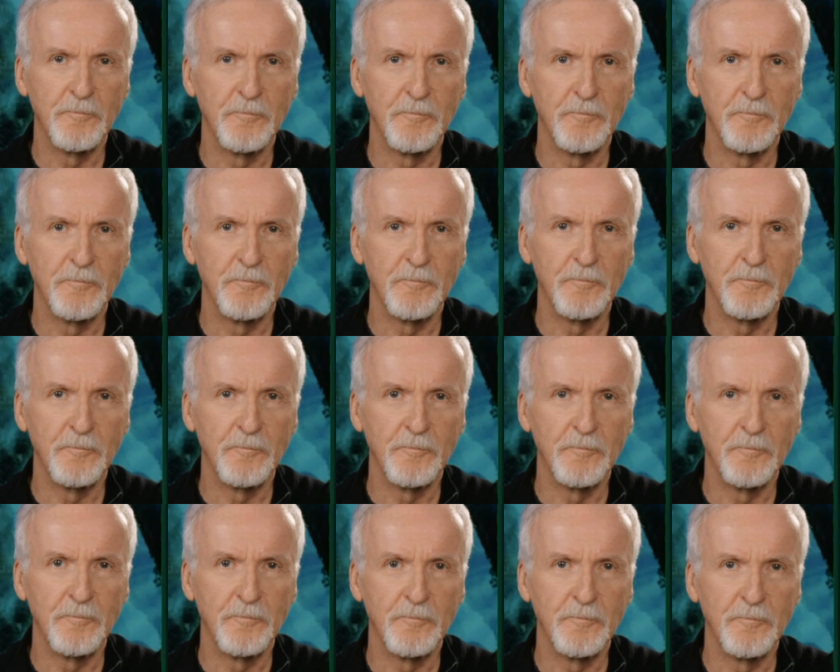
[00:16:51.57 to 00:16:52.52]

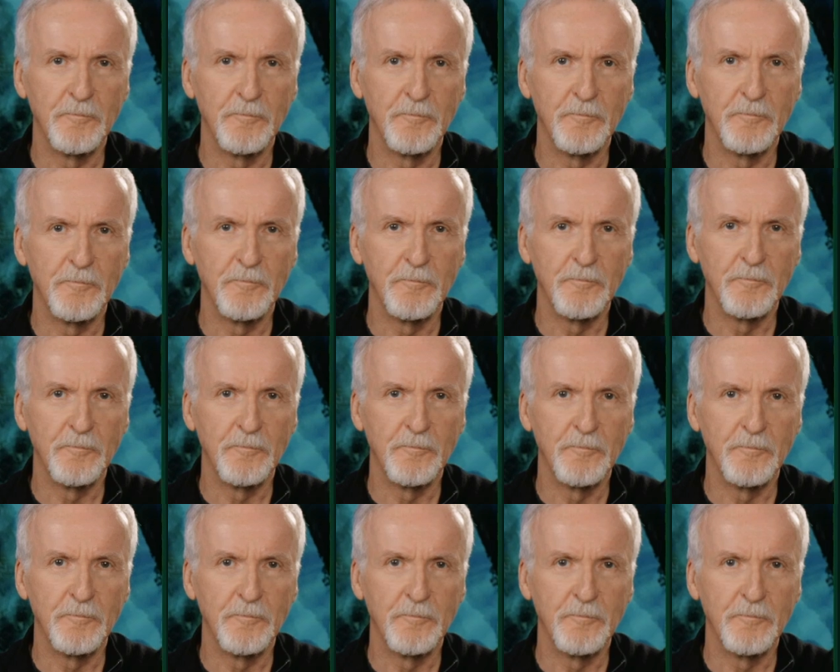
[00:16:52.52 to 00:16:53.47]

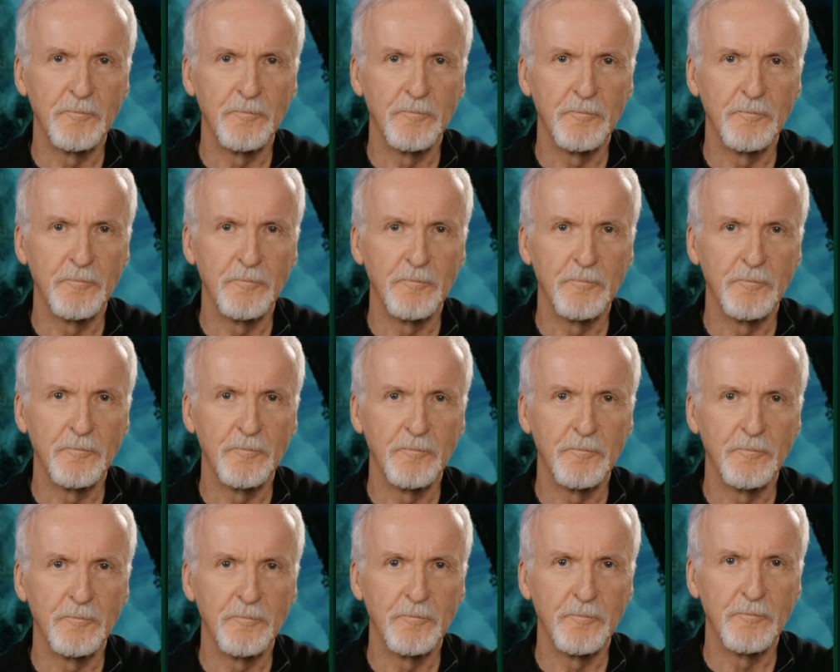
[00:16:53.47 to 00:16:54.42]

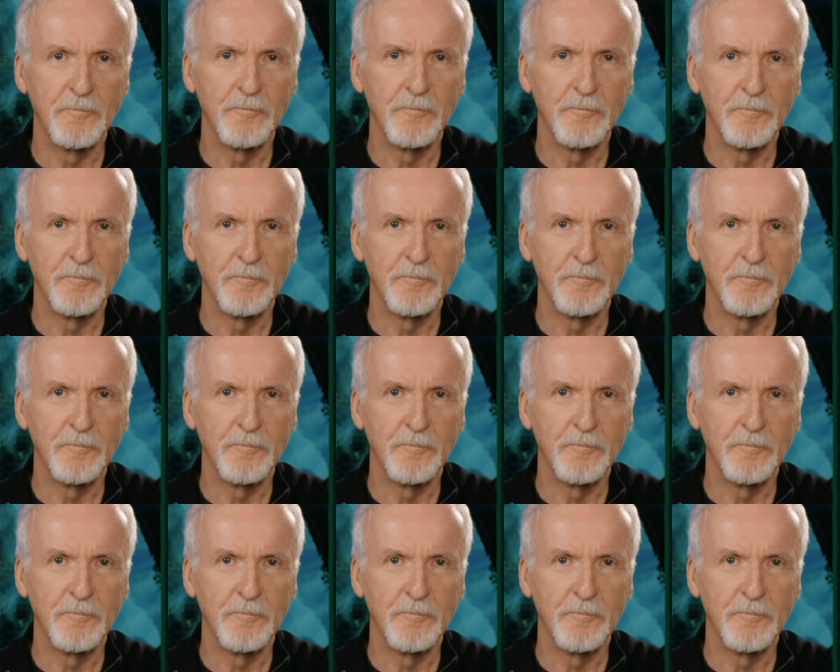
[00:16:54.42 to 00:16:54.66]
This person isn't speaking.